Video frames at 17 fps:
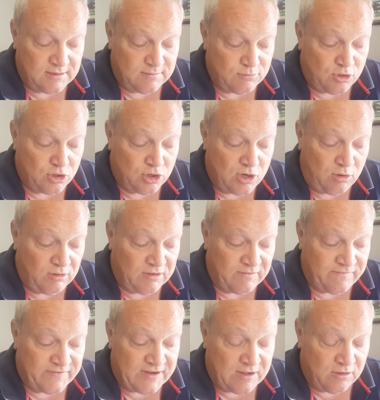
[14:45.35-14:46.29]

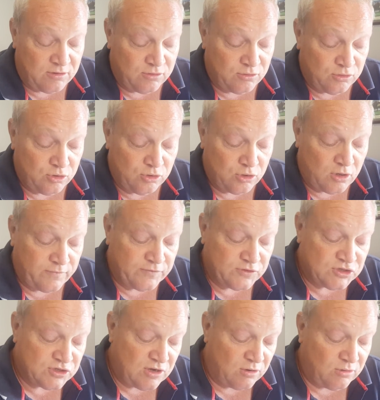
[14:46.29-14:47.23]
Mongolian Falcon or Ugo
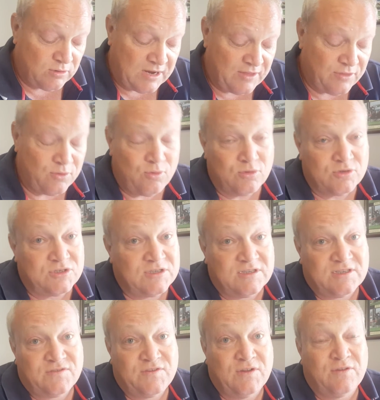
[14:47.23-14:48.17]
Foscolo or other horses
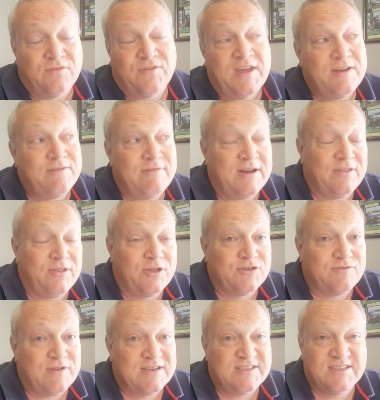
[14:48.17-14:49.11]
in this field, if they'd run in
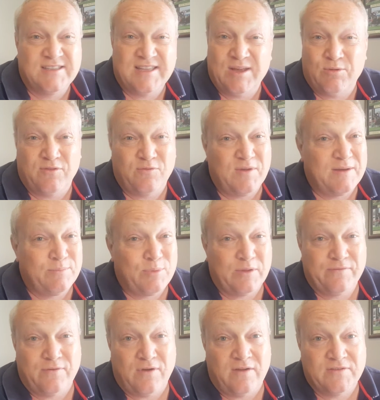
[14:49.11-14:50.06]
those races, they would have won by
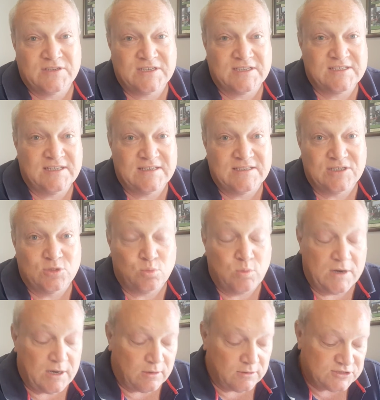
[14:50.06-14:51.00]
5 or 6 lengths as
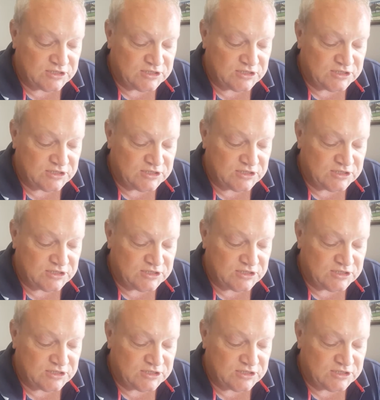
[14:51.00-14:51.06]
well.